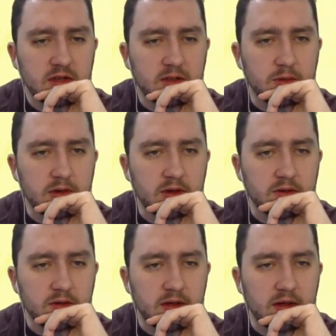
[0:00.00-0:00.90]
Here we
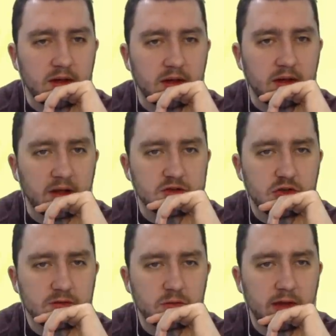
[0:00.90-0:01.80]
go.
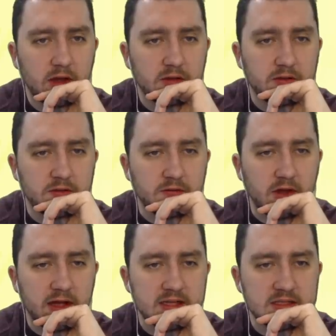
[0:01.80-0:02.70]
Travel health
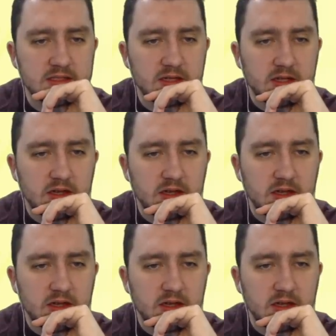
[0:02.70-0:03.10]
advice.